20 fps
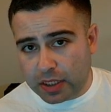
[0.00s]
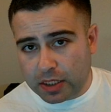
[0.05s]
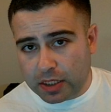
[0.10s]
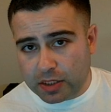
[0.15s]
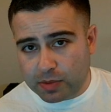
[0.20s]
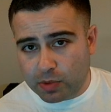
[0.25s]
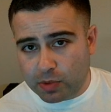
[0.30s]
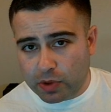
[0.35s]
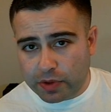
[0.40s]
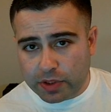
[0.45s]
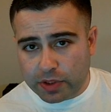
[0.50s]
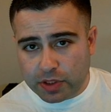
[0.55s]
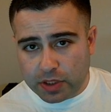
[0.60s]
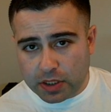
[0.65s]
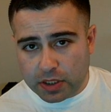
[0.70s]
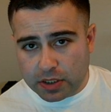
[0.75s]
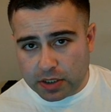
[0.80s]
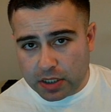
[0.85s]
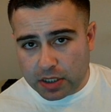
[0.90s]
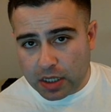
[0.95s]
It's more than
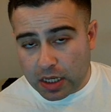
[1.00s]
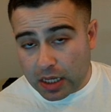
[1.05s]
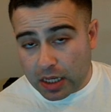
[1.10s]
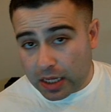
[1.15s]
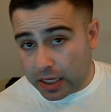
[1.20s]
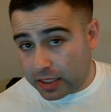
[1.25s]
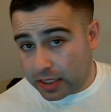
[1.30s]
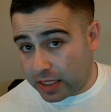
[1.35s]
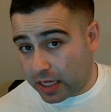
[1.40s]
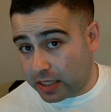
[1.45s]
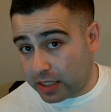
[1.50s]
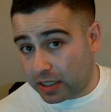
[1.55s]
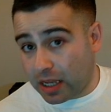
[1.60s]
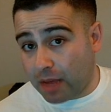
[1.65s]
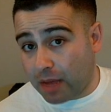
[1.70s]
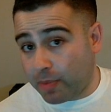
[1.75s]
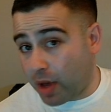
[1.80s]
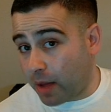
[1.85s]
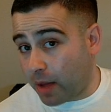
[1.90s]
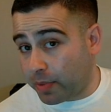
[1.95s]
just a
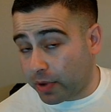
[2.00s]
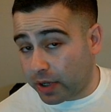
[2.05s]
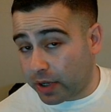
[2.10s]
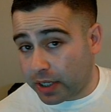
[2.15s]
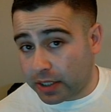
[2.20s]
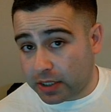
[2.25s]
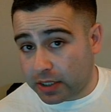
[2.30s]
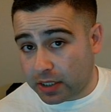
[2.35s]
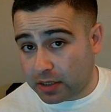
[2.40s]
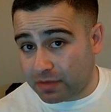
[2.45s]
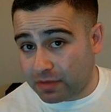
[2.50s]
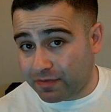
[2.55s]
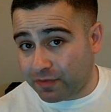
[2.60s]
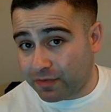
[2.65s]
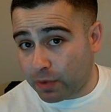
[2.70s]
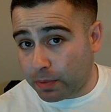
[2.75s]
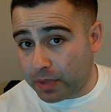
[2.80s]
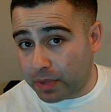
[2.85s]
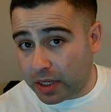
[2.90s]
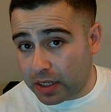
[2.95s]
desktop operating system for
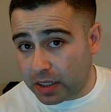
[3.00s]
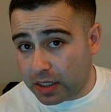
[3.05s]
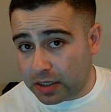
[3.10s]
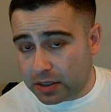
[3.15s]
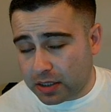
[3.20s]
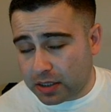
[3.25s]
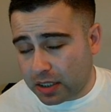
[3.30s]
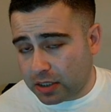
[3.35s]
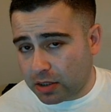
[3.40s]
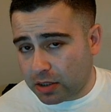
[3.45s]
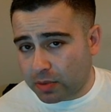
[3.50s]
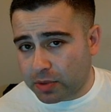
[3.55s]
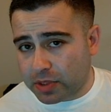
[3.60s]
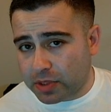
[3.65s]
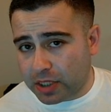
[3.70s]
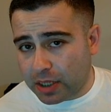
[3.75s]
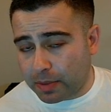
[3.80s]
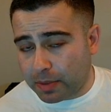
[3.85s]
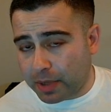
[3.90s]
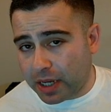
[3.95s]
me. It's, it's almost
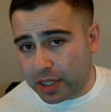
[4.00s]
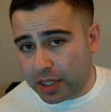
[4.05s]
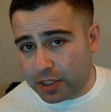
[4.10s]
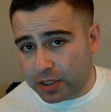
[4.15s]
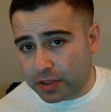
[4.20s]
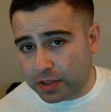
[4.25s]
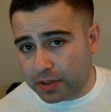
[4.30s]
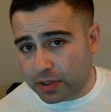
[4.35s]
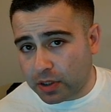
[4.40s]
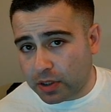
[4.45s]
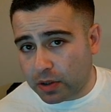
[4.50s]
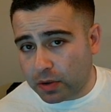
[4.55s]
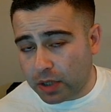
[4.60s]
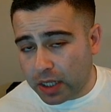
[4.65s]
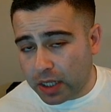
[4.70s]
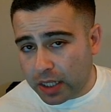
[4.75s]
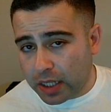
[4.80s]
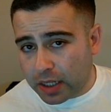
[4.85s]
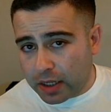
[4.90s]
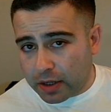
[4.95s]
like a passion. So,
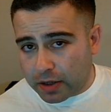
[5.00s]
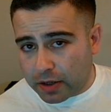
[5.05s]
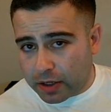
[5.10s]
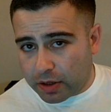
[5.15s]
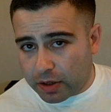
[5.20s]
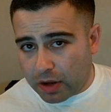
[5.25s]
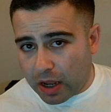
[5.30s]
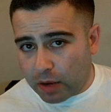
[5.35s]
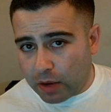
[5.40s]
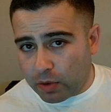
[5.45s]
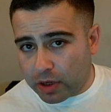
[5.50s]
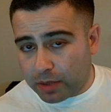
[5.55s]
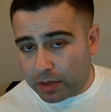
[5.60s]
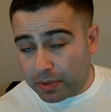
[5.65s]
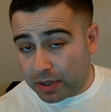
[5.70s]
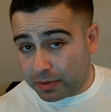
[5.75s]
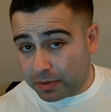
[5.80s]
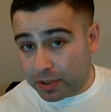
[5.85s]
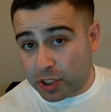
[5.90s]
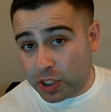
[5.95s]
you know, I want to be
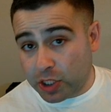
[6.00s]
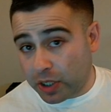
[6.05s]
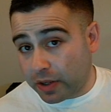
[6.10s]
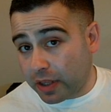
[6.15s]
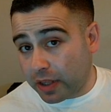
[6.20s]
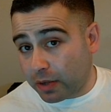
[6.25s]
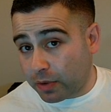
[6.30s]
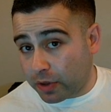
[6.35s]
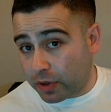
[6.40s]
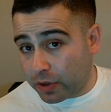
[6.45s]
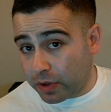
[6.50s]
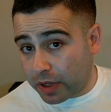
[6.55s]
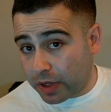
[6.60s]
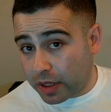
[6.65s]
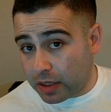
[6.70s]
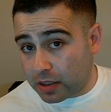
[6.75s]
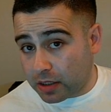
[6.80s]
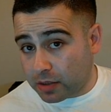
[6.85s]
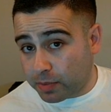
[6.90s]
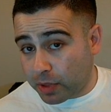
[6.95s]
able to share that with you
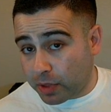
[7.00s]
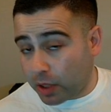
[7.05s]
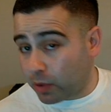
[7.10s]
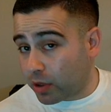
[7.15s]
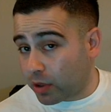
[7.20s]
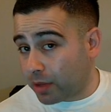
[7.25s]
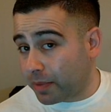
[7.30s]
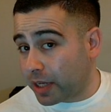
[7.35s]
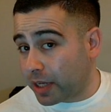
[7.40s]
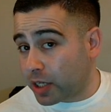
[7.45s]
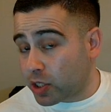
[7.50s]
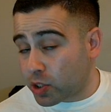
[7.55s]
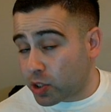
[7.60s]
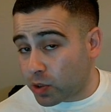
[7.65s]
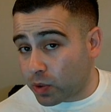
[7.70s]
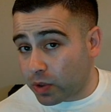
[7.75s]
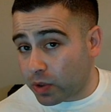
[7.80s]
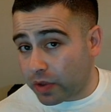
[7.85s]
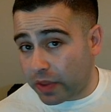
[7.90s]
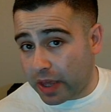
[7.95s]
guys, but I want to make
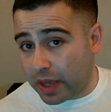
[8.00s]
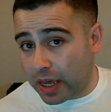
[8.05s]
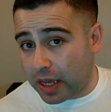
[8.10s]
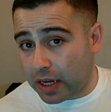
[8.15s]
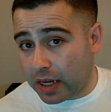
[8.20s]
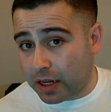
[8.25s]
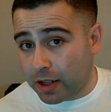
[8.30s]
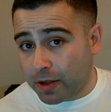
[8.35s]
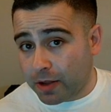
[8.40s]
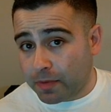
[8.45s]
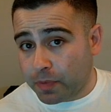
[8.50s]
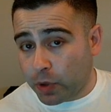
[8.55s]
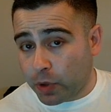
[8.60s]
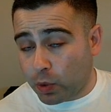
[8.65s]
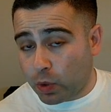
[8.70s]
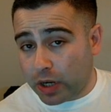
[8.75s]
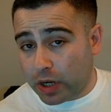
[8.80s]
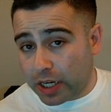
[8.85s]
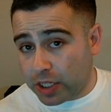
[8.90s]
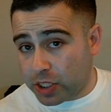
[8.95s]
sure that
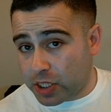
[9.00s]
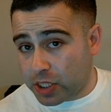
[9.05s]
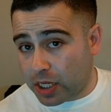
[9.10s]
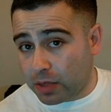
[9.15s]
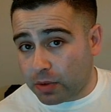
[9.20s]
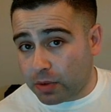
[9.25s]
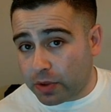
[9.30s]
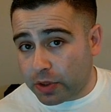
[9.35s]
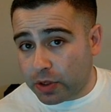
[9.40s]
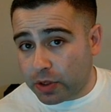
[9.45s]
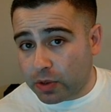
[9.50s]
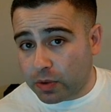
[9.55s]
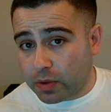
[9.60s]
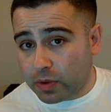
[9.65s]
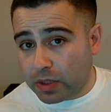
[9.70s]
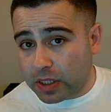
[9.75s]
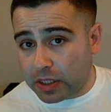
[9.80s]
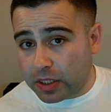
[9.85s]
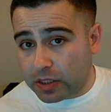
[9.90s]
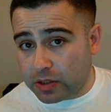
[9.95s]
what I share with you
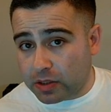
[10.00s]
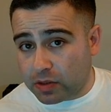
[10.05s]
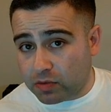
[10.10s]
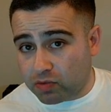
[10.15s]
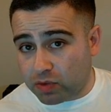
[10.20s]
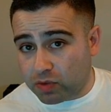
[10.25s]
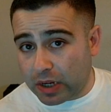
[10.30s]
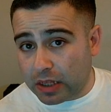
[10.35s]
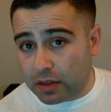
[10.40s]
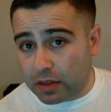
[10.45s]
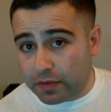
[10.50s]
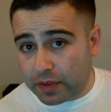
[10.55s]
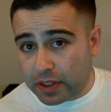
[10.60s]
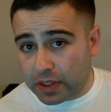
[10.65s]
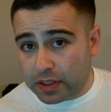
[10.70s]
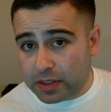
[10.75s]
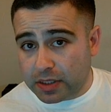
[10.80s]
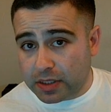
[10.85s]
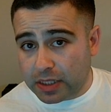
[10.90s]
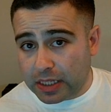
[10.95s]
is
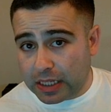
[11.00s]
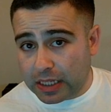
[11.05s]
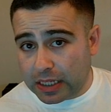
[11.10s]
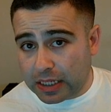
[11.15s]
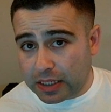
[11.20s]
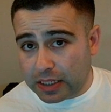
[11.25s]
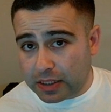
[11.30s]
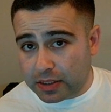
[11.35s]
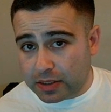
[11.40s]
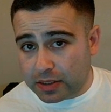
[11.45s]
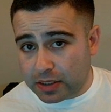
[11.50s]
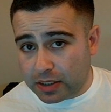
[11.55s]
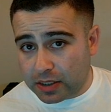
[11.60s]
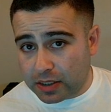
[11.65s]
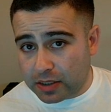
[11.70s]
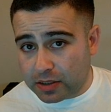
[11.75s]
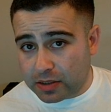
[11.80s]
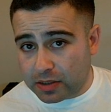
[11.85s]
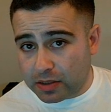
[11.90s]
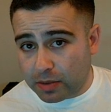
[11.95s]
relevant and
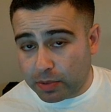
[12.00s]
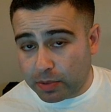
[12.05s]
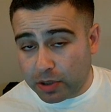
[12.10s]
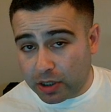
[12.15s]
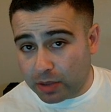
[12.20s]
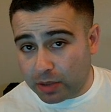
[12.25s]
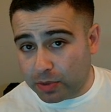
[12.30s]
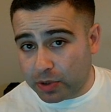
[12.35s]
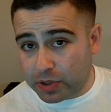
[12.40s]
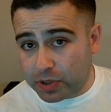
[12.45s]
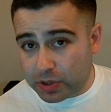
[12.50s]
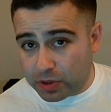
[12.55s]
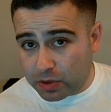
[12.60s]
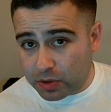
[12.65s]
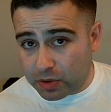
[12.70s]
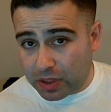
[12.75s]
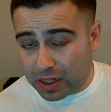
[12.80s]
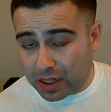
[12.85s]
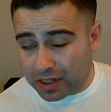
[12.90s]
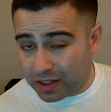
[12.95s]
is applicable to
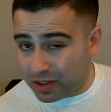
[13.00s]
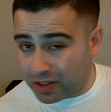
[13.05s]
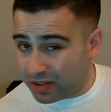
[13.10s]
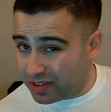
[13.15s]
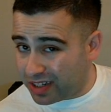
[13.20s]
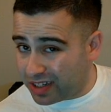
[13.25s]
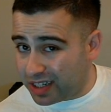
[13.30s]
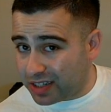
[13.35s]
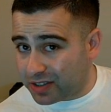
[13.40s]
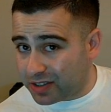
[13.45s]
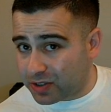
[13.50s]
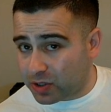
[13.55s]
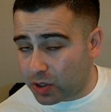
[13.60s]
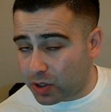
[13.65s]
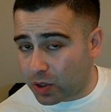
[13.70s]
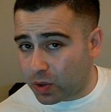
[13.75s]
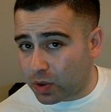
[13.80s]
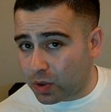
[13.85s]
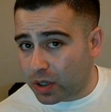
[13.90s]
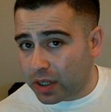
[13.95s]
kind of your needs.
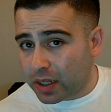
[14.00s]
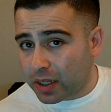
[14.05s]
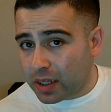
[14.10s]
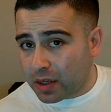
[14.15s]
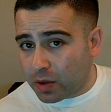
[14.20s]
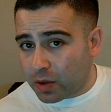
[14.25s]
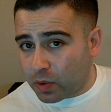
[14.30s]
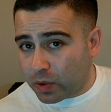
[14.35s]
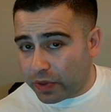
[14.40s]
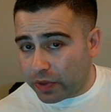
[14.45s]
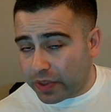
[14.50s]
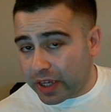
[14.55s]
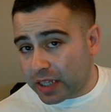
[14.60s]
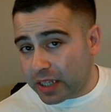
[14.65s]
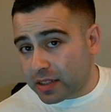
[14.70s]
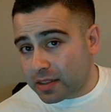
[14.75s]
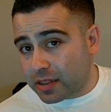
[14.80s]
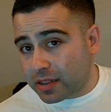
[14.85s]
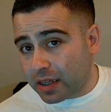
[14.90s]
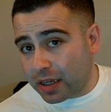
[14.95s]
So, with that
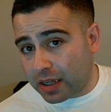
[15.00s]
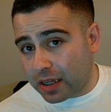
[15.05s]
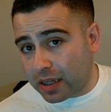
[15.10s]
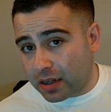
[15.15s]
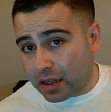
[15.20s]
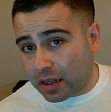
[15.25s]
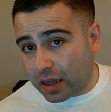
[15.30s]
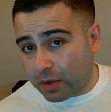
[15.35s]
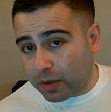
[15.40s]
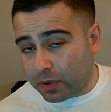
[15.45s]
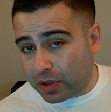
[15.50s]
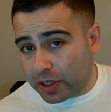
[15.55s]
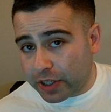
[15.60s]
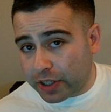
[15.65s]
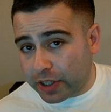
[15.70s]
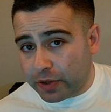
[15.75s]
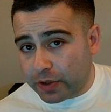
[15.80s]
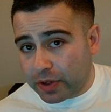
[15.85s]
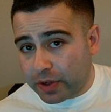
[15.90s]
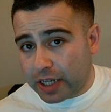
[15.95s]
said, I would
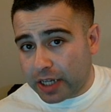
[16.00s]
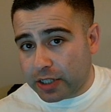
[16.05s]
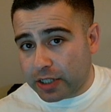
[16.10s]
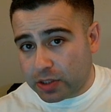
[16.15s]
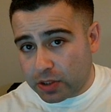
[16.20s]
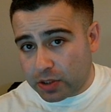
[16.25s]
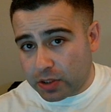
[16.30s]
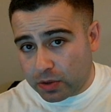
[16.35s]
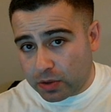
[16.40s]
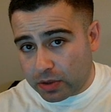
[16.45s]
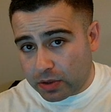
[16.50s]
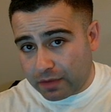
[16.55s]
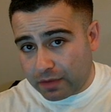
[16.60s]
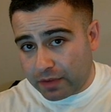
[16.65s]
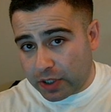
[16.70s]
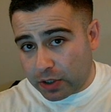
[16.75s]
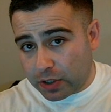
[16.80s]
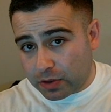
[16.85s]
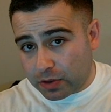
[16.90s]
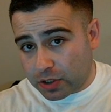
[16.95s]
like you guys to, in the
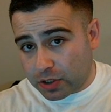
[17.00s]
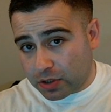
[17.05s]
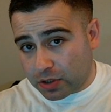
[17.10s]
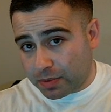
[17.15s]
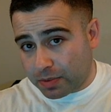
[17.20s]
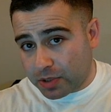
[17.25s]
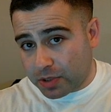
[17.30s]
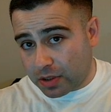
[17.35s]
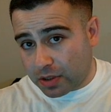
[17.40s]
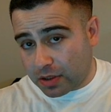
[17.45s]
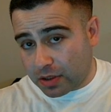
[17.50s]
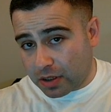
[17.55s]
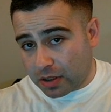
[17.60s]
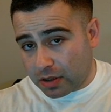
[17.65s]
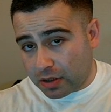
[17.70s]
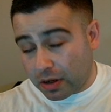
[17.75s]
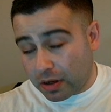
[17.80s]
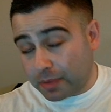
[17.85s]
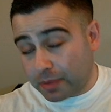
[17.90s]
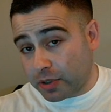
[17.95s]
video description, or
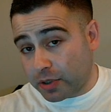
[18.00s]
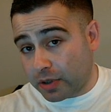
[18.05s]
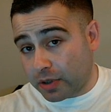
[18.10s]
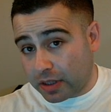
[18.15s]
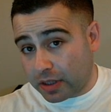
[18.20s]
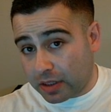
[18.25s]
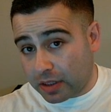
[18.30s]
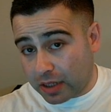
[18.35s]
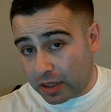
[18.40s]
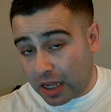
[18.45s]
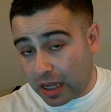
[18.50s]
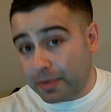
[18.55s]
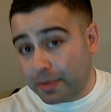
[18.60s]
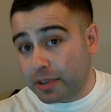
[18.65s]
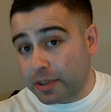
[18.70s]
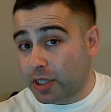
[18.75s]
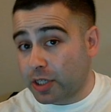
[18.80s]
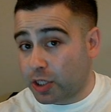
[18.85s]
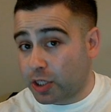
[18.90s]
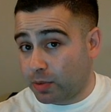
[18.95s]
I'm sorry, in the comment
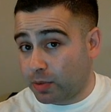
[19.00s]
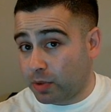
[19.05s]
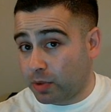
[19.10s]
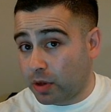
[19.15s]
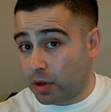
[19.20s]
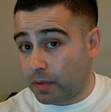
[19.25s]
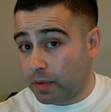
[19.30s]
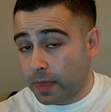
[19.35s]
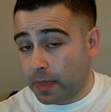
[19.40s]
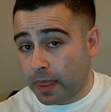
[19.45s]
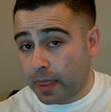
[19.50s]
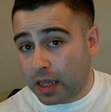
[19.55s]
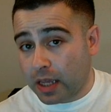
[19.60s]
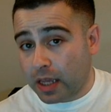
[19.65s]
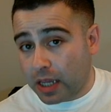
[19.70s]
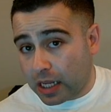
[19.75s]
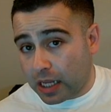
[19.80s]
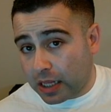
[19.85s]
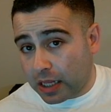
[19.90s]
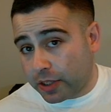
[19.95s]
section below,
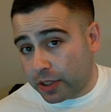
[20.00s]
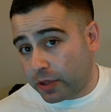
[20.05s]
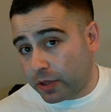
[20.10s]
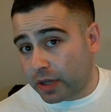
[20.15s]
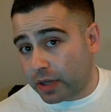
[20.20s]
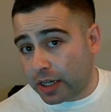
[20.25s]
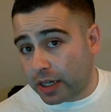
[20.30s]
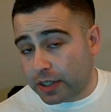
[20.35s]
I'd like you guys